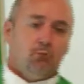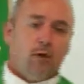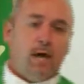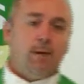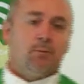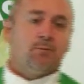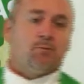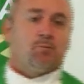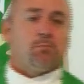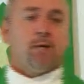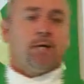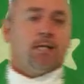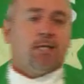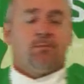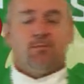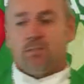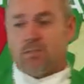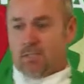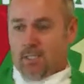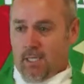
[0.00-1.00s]
perhaps we might even
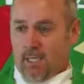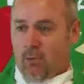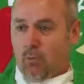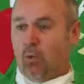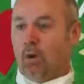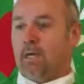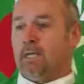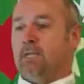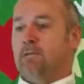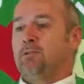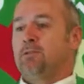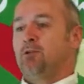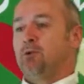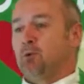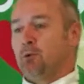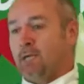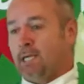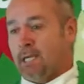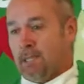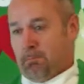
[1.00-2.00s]
say one
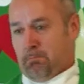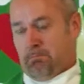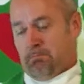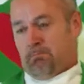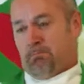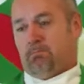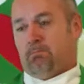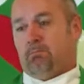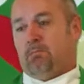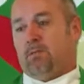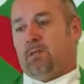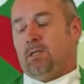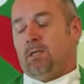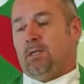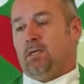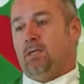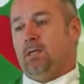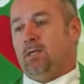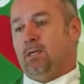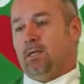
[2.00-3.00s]
dream.
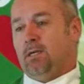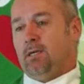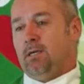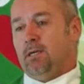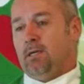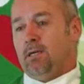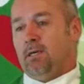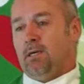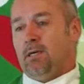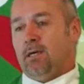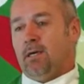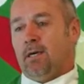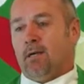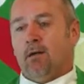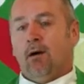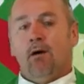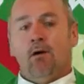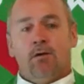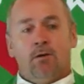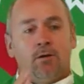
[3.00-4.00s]
And it
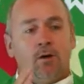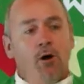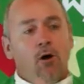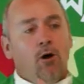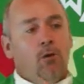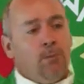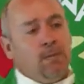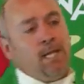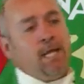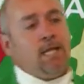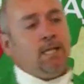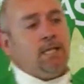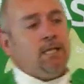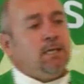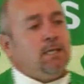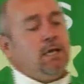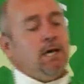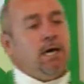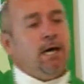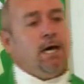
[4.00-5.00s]
all
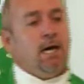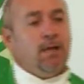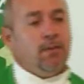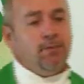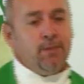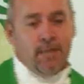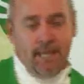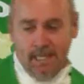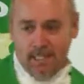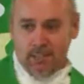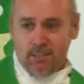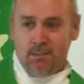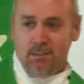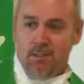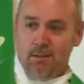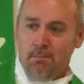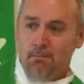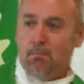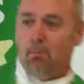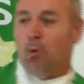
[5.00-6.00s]
culminated on that
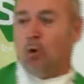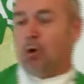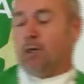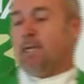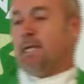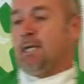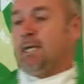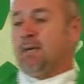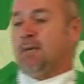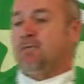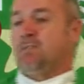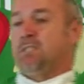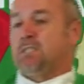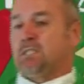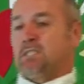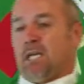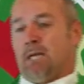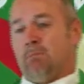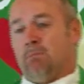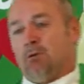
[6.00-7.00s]
morning of
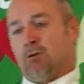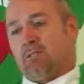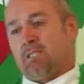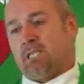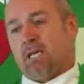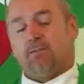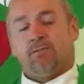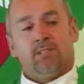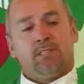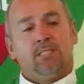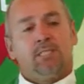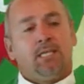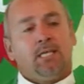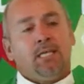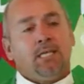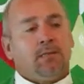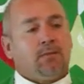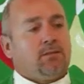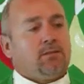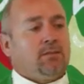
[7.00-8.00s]
December
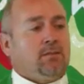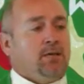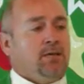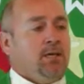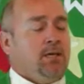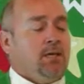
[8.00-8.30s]
17th